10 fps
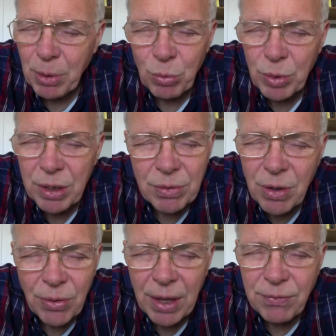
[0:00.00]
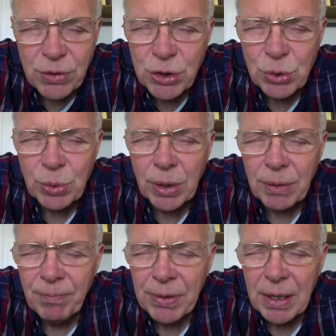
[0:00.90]
But we don't know that for sure.
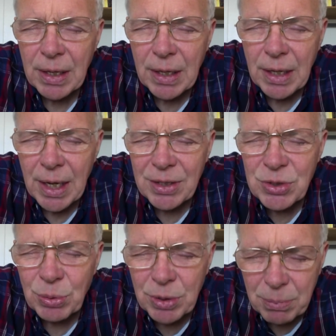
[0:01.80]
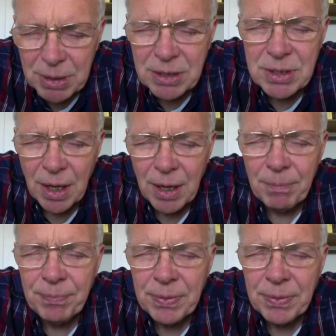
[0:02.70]
And so, in the meantime,